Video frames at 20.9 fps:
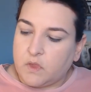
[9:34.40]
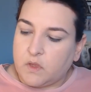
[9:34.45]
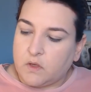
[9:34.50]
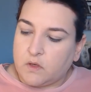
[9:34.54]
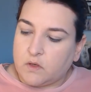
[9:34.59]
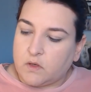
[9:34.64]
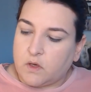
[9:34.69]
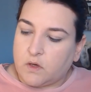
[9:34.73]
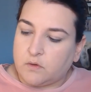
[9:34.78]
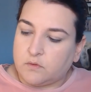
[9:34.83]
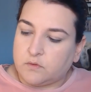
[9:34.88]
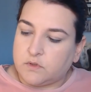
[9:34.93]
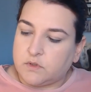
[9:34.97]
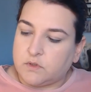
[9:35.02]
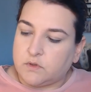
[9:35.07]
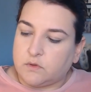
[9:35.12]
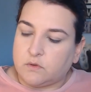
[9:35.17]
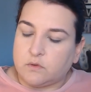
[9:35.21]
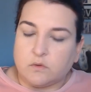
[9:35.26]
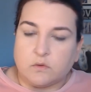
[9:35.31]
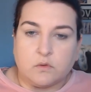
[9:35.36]
go
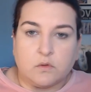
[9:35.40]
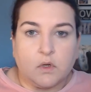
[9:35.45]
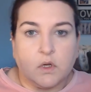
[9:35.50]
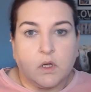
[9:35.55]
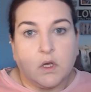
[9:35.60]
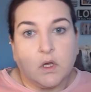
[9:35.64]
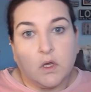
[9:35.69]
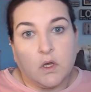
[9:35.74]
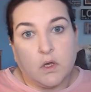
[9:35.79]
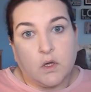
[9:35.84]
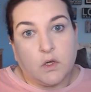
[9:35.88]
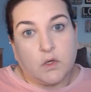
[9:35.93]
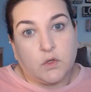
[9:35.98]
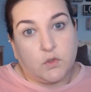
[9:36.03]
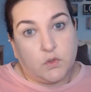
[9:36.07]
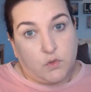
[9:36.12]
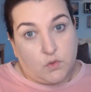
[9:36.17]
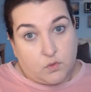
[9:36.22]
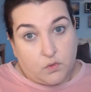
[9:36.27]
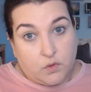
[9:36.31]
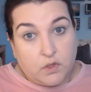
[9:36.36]
to
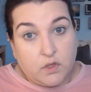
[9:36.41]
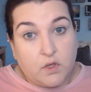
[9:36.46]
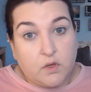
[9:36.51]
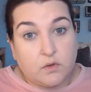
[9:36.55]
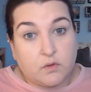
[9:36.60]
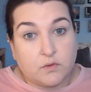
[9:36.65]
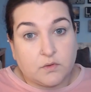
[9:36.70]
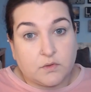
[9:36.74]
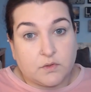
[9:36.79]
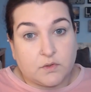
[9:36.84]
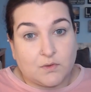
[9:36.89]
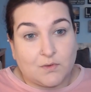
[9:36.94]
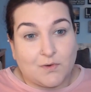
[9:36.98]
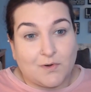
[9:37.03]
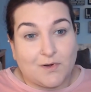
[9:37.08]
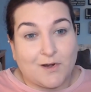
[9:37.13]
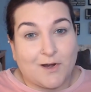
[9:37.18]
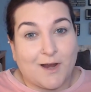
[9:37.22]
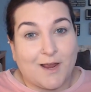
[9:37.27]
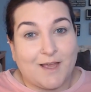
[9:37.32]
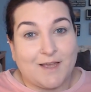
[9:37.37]
your local
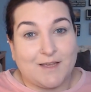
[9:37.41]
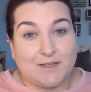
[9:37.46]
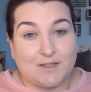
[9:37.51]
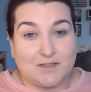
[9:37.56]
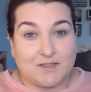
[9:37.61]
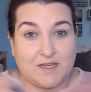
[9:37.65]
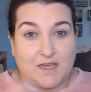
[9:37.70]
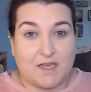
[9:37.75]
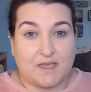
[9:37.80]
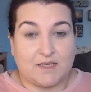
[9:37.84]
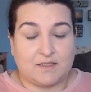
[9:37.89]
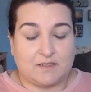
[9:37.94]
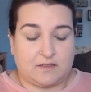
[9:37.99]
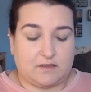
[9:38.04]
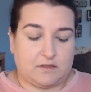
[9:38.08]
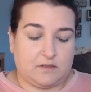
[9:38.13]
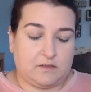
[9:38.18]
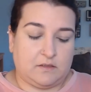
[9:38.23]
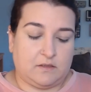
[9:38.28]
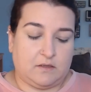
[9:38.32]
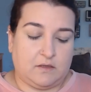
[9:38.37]
store and
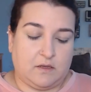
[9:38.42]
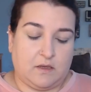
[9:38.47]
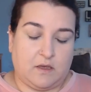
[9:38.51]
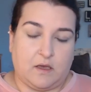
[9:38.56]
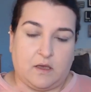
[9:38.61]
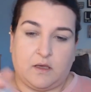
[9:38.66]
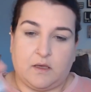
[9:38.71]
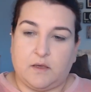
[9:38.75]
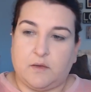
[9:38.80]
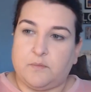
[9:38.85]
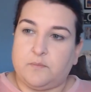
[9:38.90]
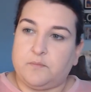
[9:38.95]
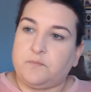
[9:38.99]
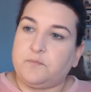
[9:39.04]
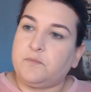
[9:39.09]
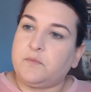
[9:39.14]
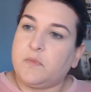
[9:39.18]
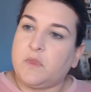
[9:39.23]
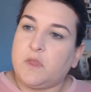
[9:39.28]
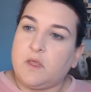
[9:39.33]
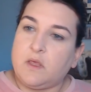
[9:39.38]
test. And
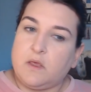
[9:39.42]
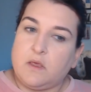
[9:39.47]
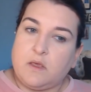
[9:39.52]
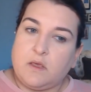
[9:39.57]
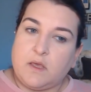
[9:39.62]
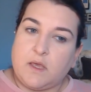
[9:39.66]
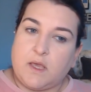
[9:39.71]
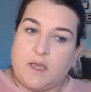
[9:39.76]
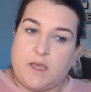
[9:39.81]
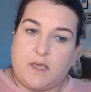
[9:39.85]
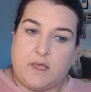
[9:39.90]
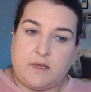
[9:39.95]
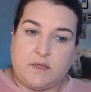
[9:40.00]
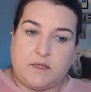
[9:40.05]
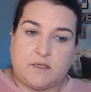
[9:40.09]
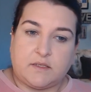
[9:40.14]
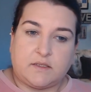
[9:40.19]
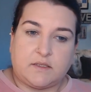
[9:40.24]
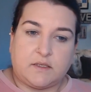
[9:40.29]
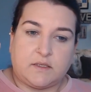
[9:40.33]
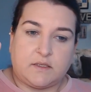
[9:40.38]

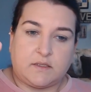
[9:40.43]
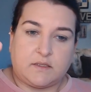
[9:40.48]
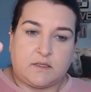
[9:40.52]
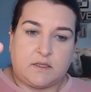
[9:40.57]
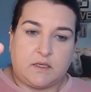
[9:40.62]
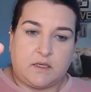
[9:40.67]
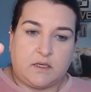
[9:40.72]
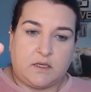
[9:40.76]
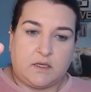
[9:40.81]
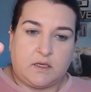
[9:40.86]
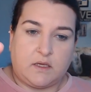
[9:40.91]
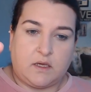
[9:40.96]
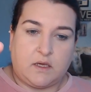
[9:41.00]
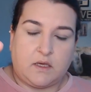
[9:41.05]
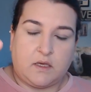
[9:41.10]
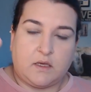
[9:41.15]
this is the